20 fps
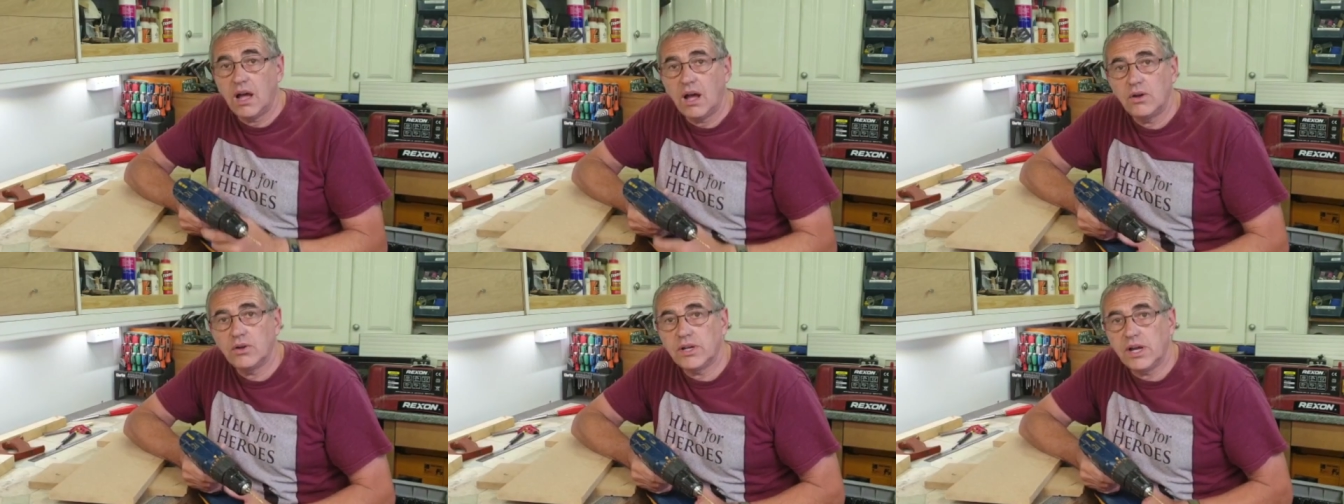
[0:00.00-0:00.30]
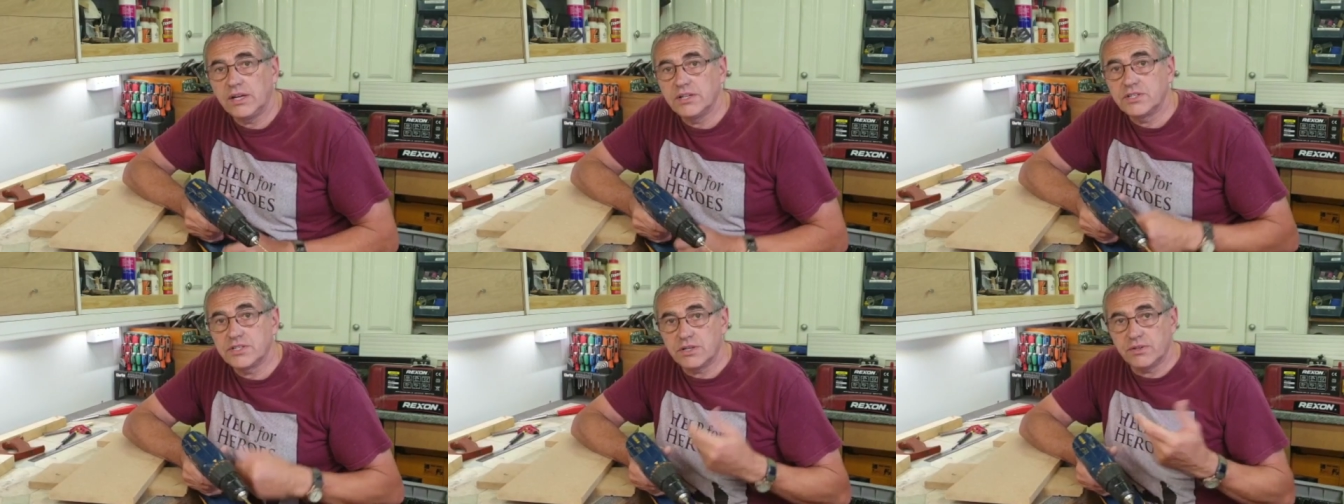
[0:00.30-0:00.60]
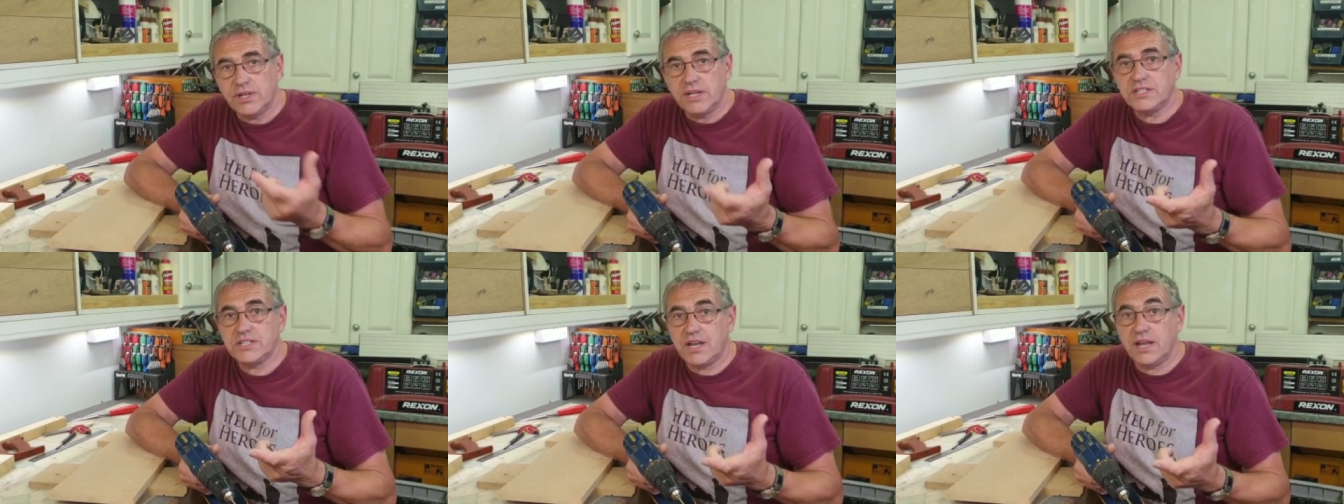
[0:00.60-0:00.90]
Okay, so
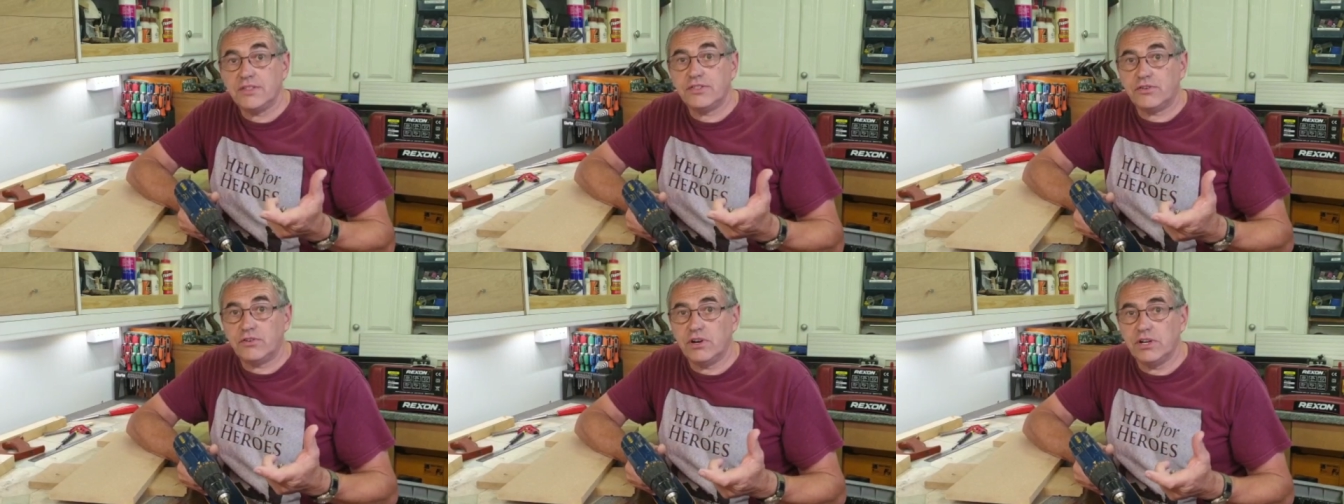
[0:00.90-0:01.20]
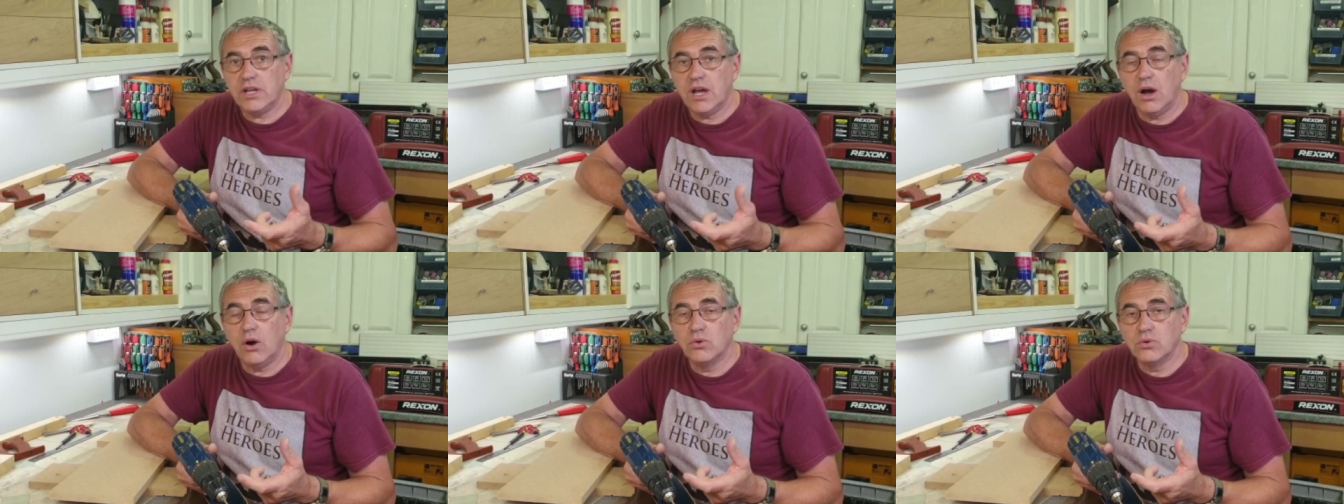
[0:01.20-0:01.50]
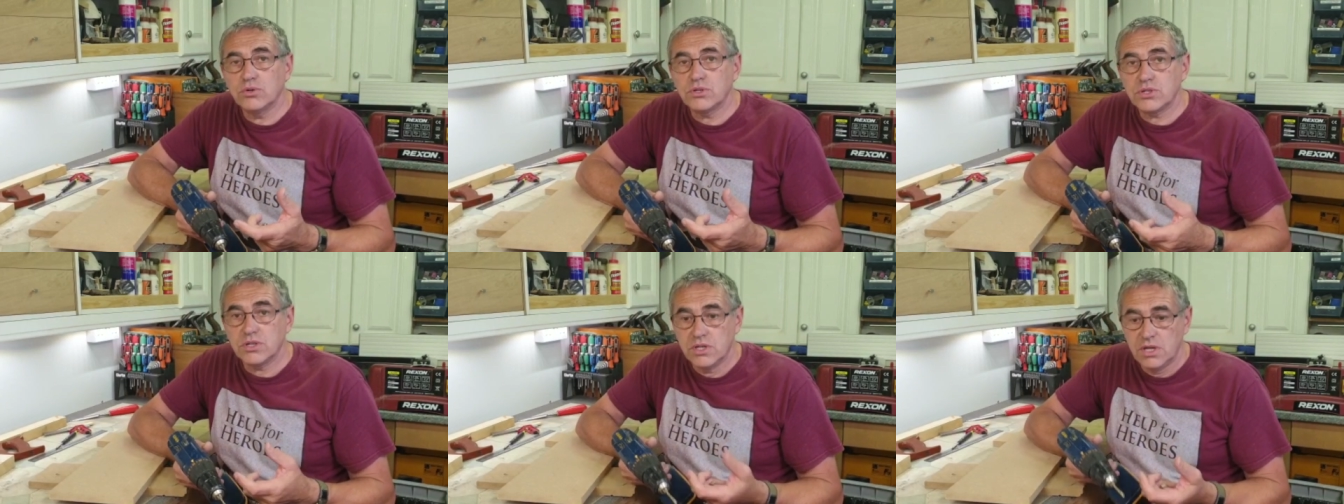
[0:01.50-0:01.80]
that's our 3
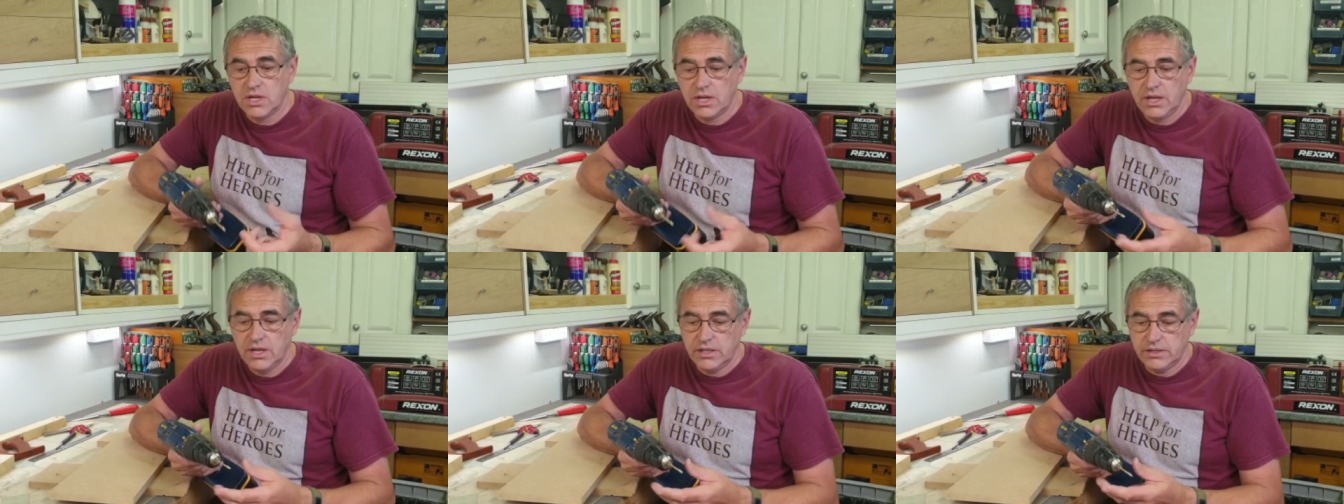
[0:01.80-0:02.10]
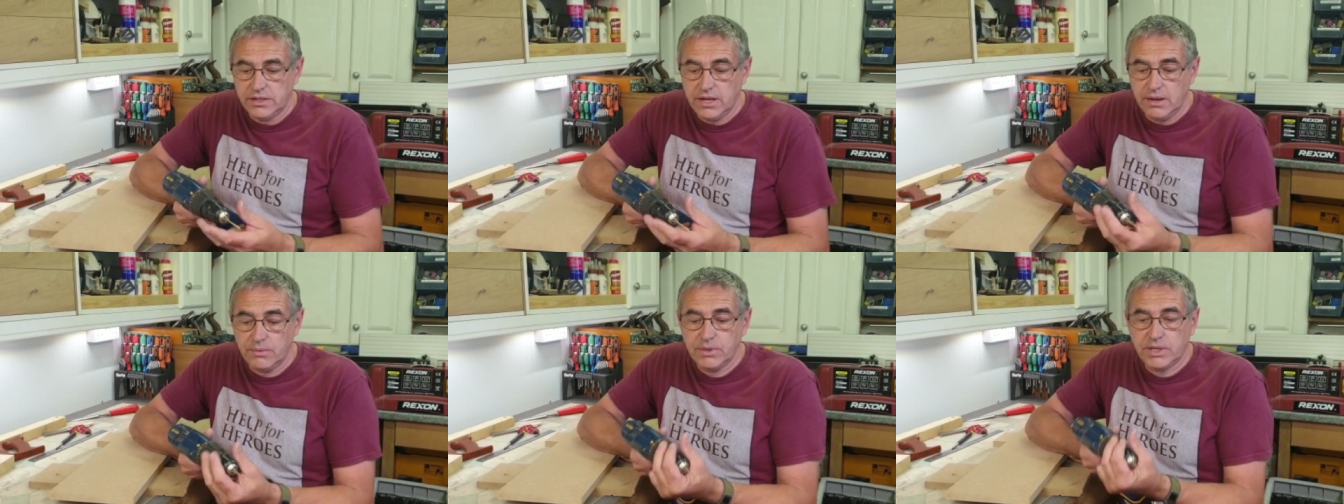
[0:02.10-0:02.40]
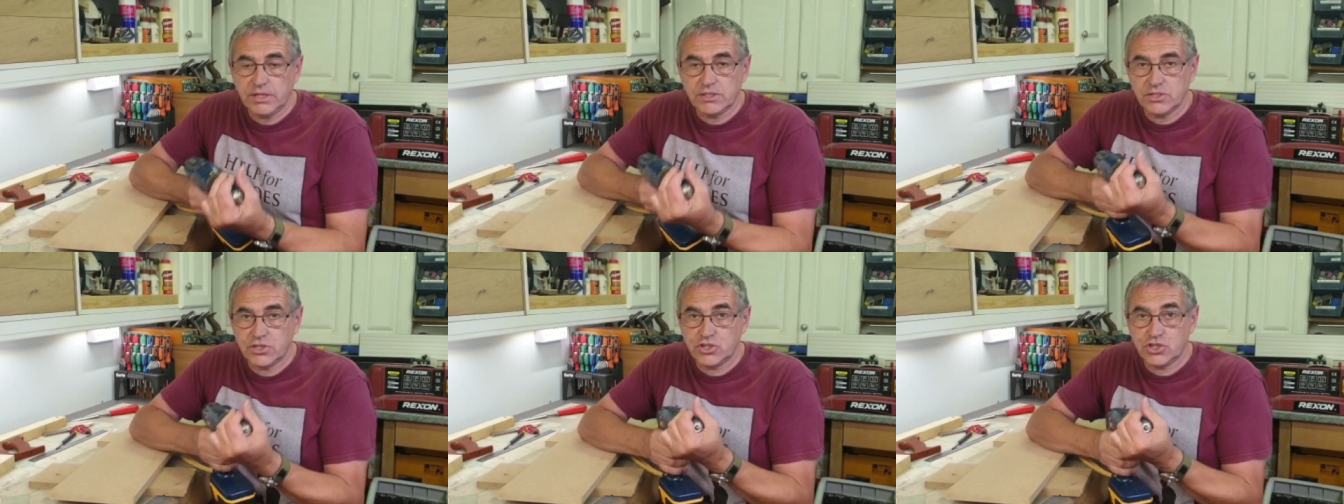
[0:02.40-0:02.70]
holes. Now we're
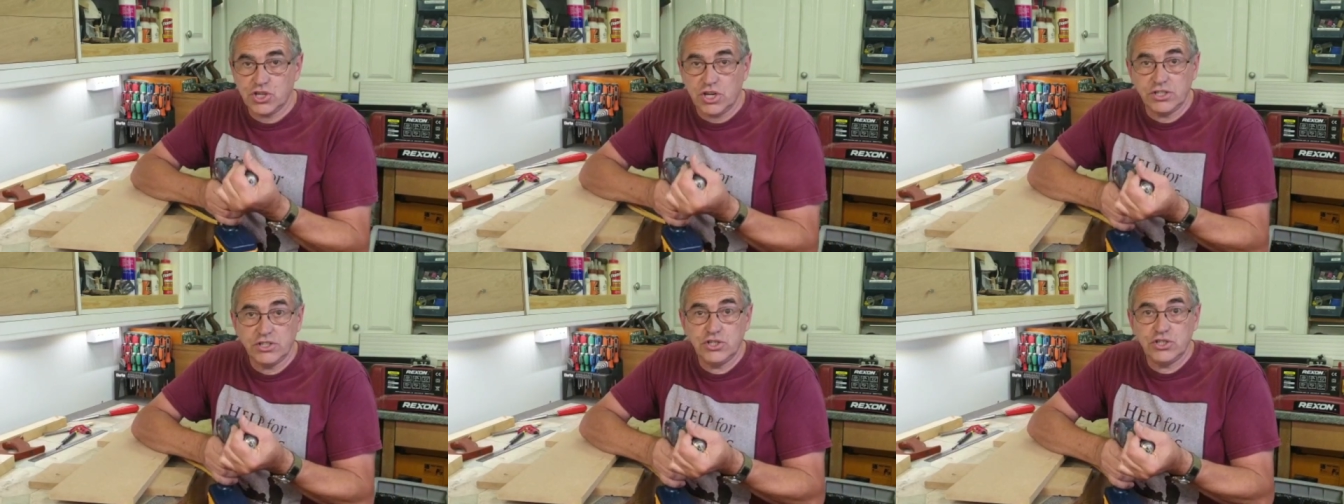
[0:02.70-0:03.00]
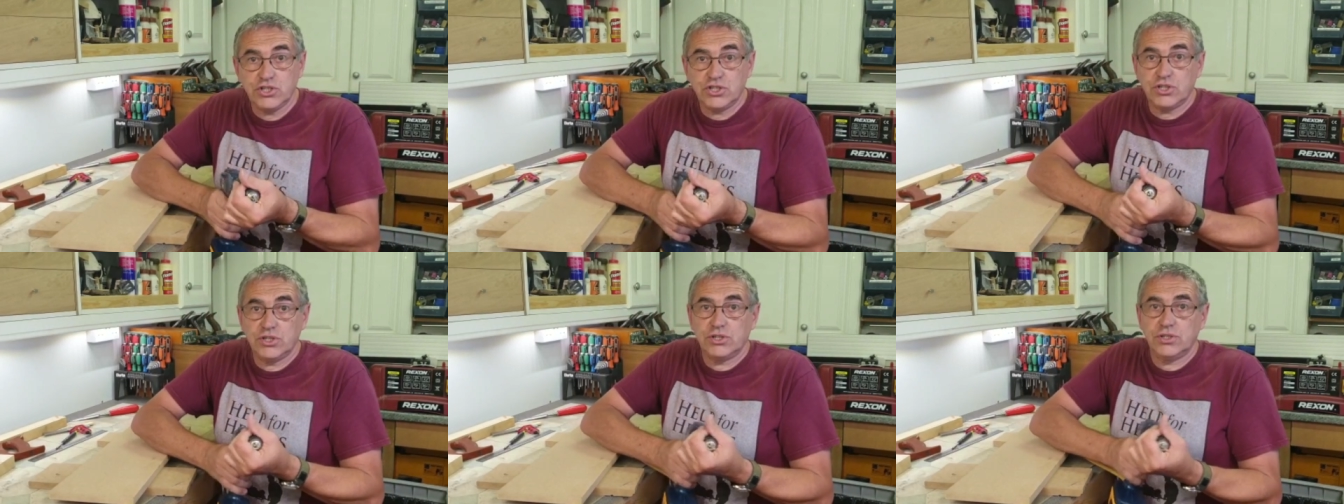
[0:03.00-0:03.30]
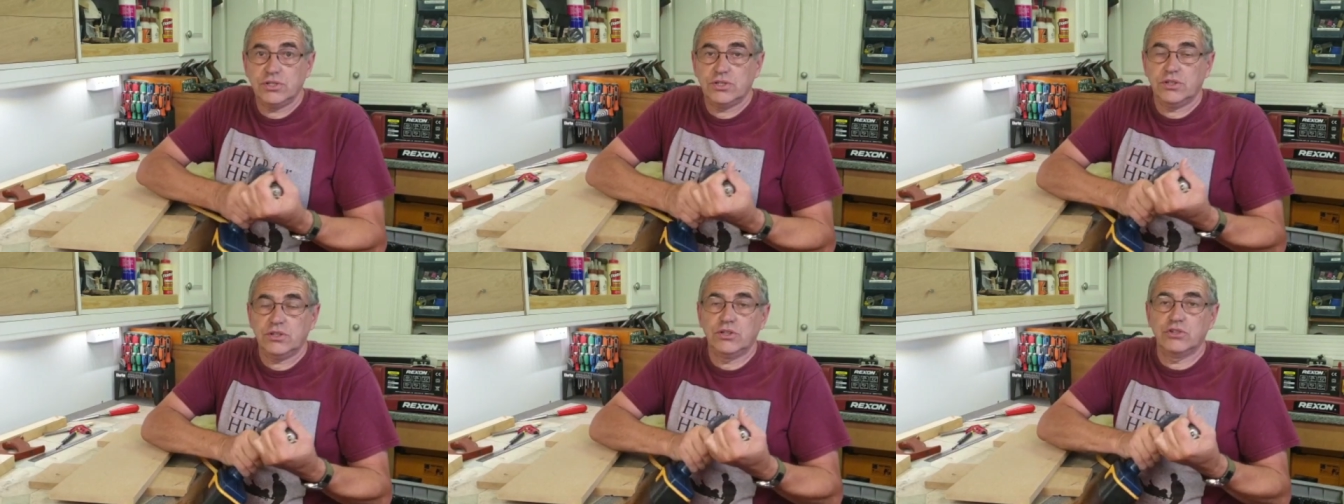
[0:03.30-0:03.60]
going to change
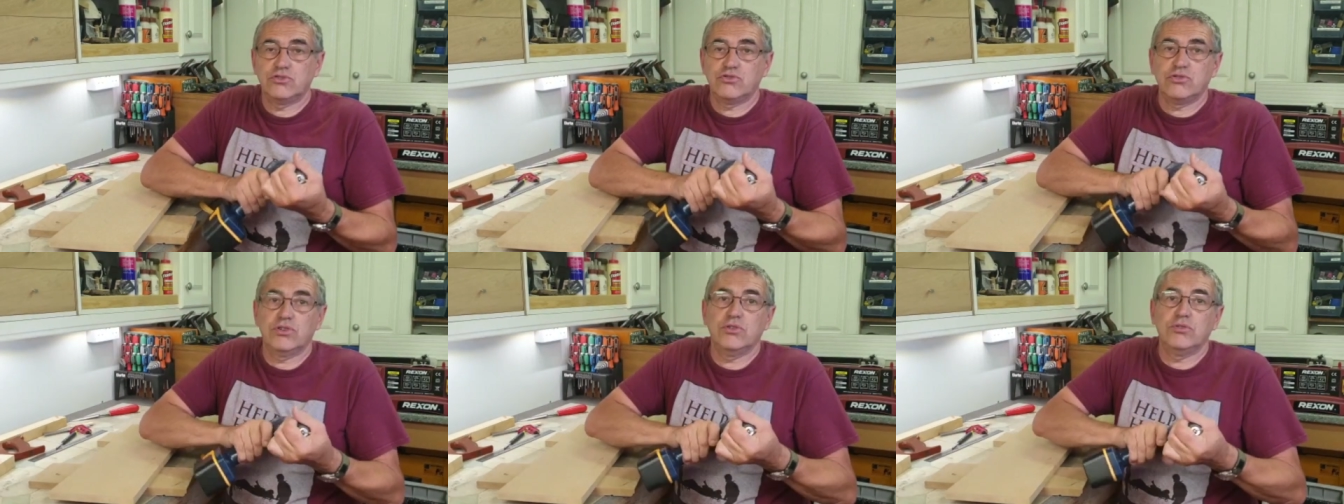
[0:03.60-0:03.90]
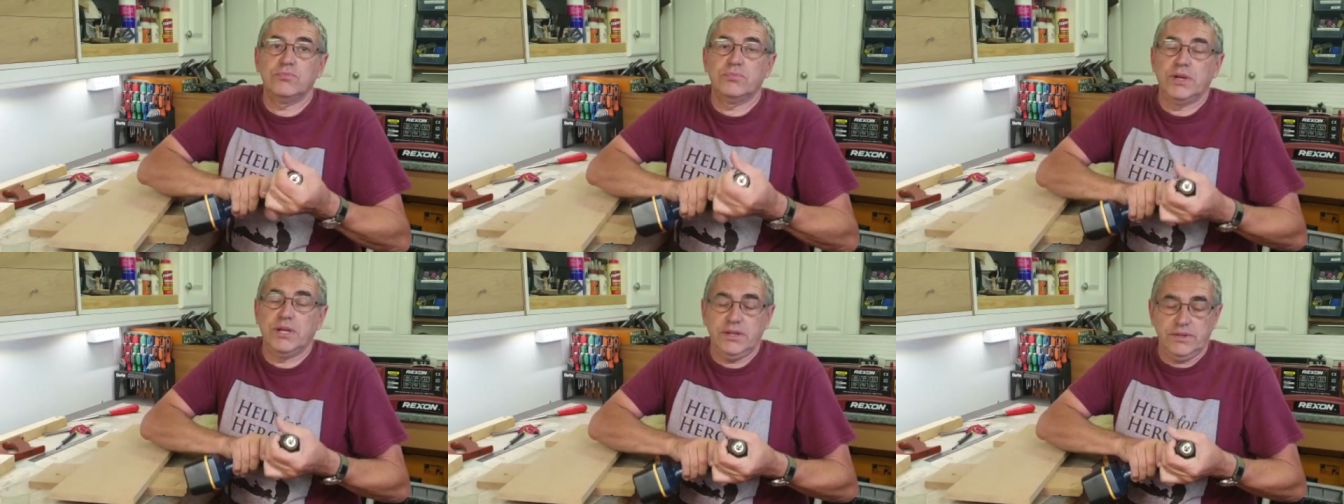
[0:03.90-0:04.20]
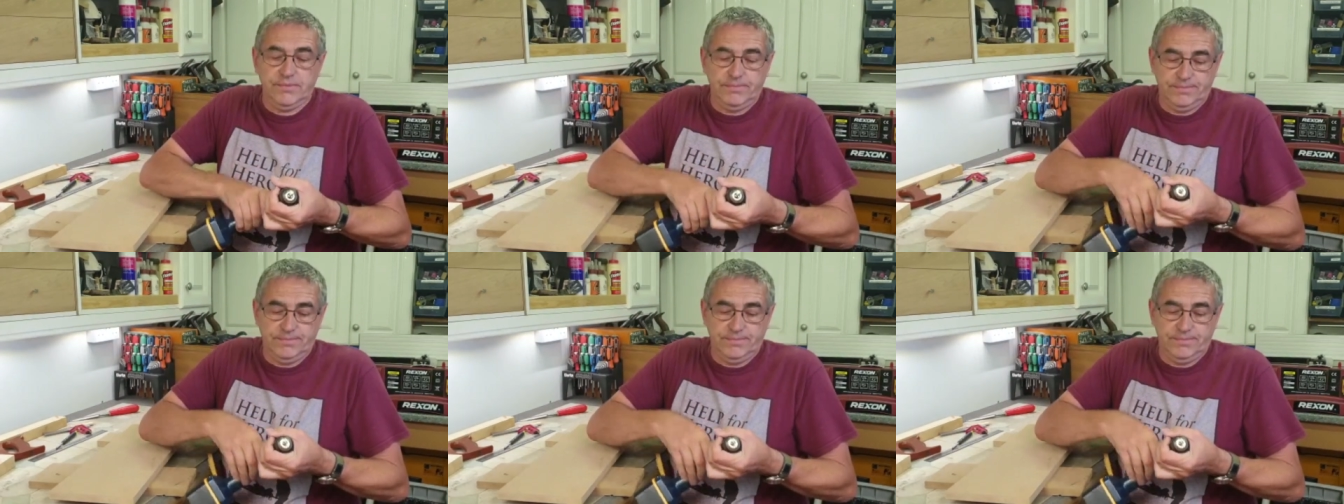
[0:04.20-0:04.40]
the drill bit.